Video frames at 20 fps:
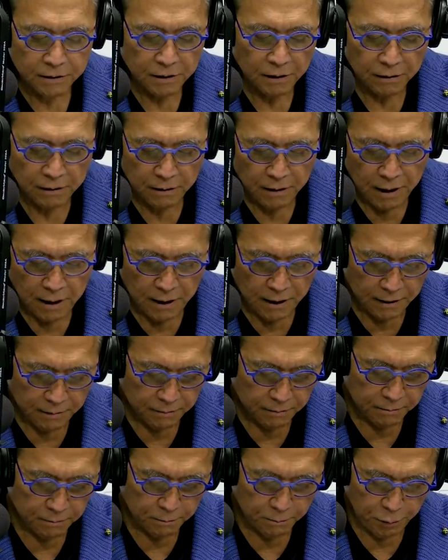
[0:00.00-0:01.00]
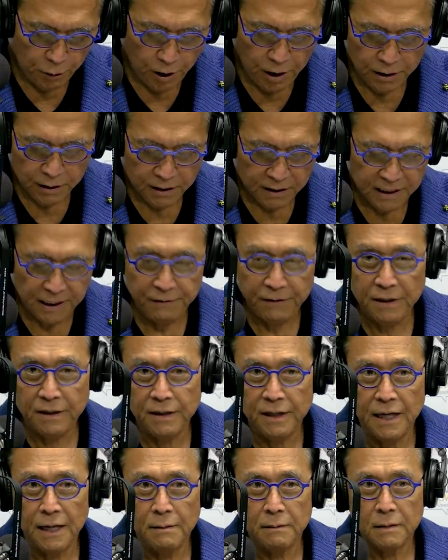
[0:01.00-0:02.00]
so uh, Bert,
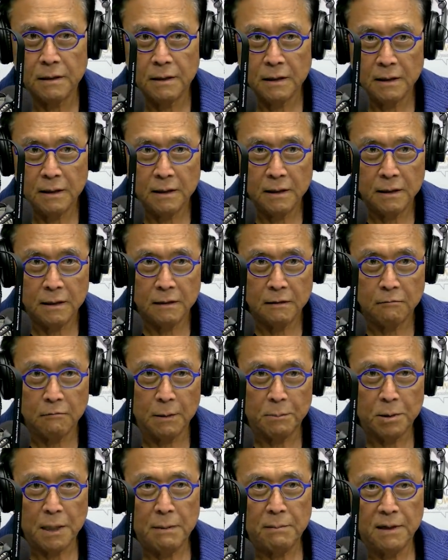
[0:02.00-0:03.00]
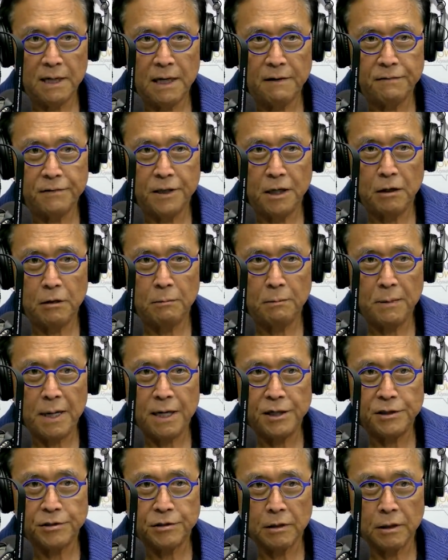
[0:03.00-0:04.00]
given that we probably have no
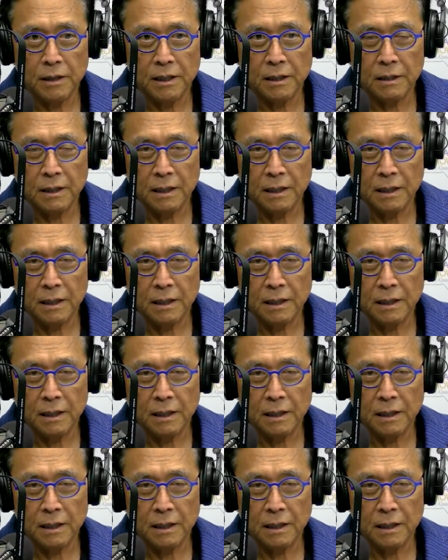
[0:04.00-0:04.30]
major